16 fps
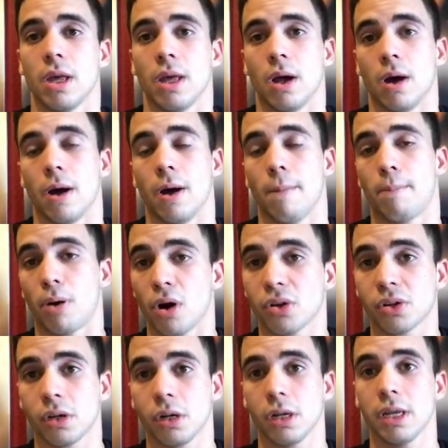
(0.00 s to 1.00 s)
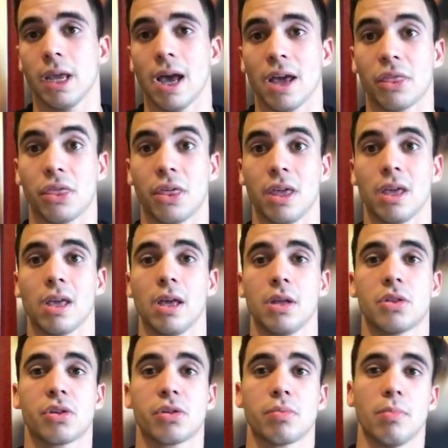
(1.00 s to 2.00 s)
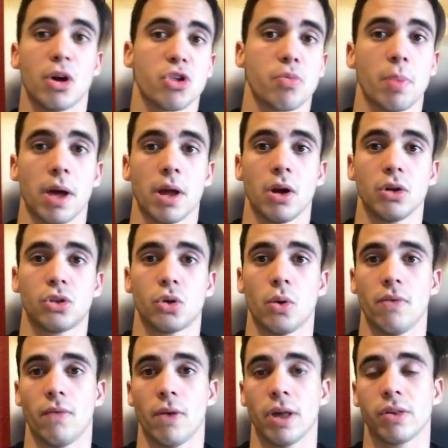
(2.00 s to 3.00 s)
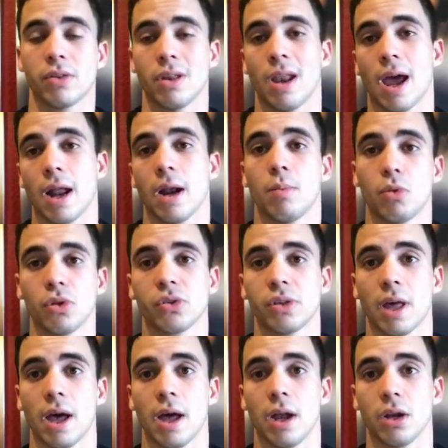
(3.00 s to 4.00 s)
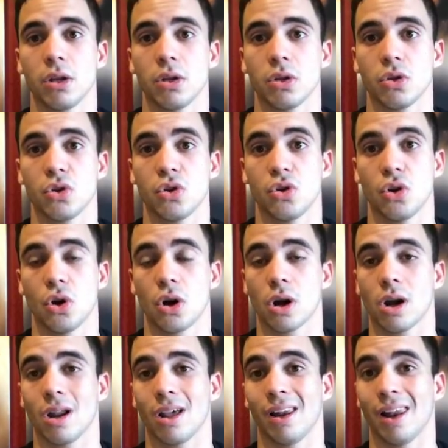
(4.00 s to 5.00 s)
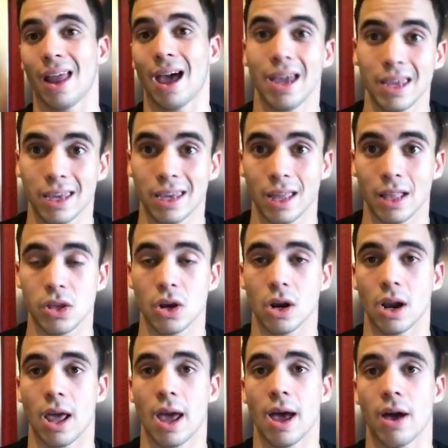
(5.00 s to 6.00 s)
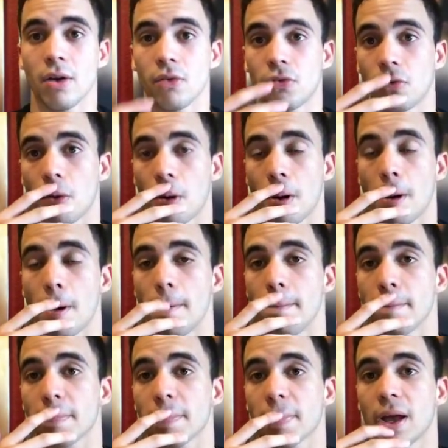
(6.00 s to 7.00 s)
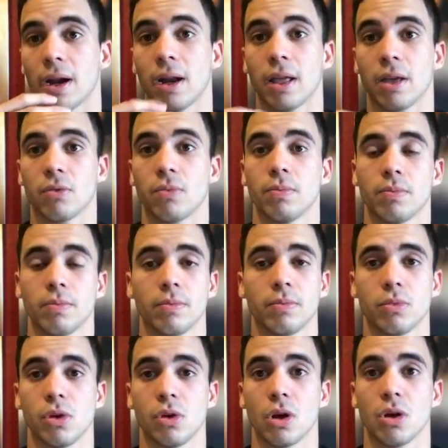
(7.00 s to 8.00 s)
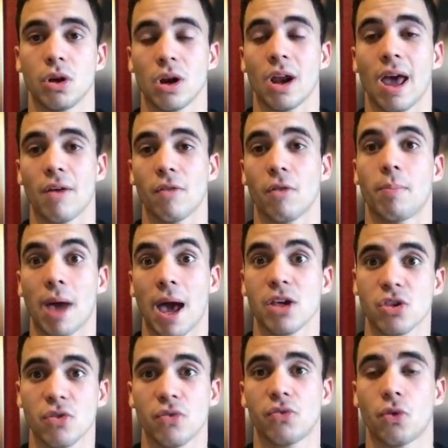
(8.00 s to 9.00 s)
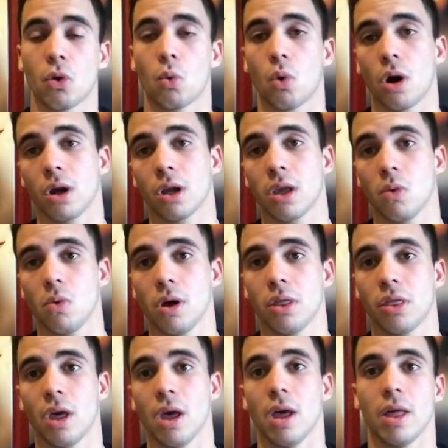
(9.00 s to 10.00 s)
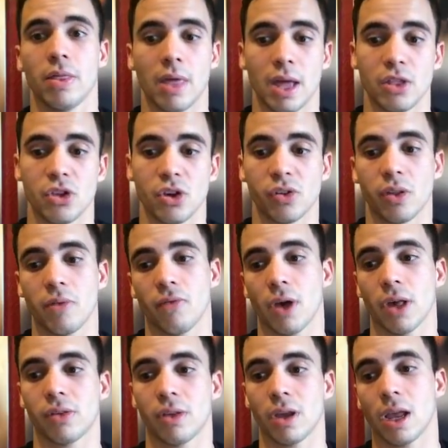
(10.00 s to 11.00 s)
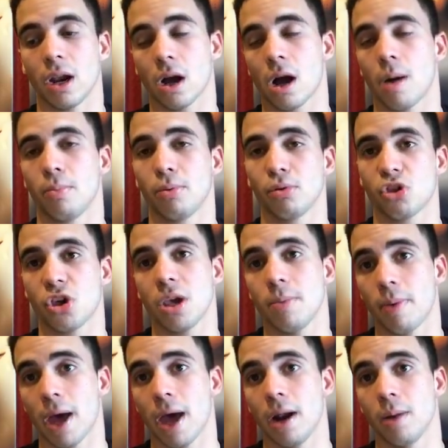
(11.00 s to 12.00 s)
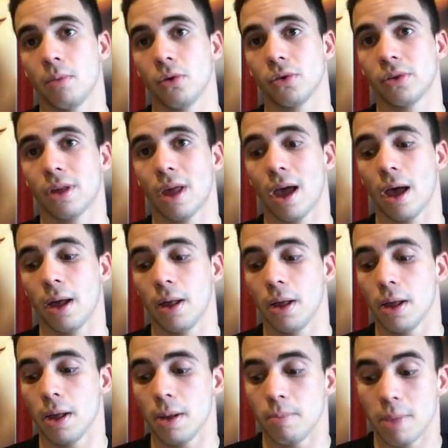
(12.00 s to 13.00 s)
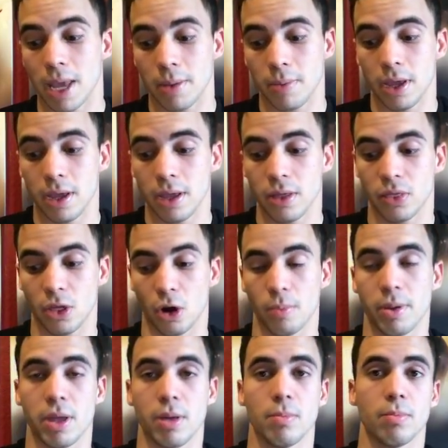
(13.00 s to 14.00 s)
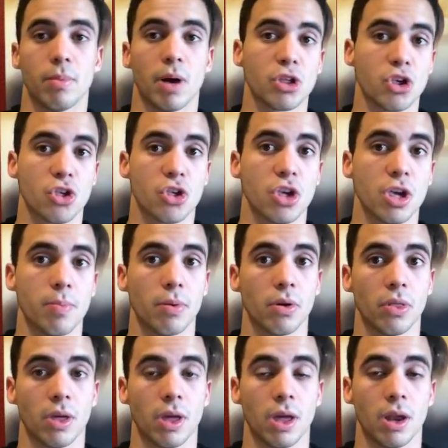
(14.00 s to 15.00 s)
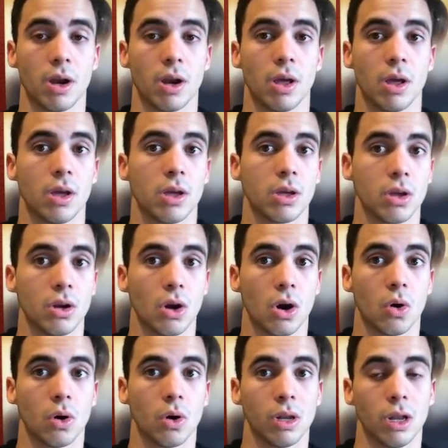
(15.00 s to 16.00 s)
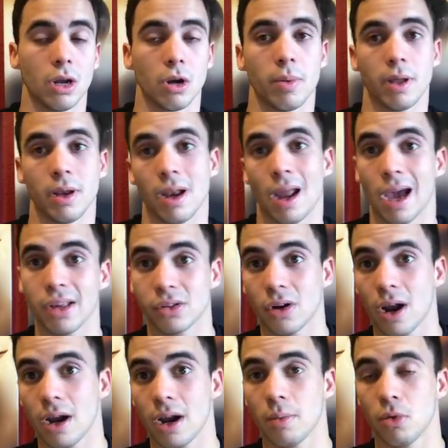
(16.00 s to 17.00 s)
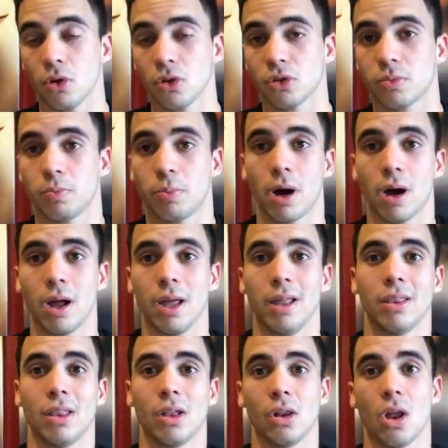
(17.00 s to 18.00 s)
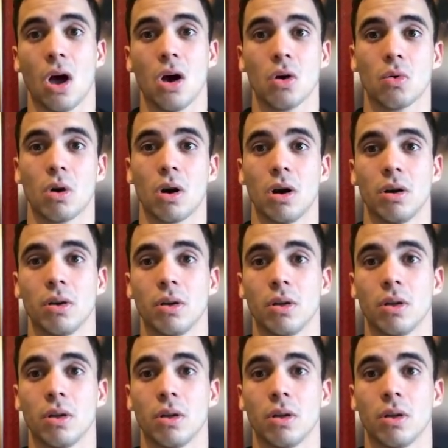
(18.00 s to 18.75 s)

Personally, I think it's much better to invest in animals that you're gonna like and you're gonna have kind of like you're gonna have a passion for working with, than just investing in a couple cheap animals that maybe they'll be much cheaper than, you know, a little bit nicer animals, but in the long run,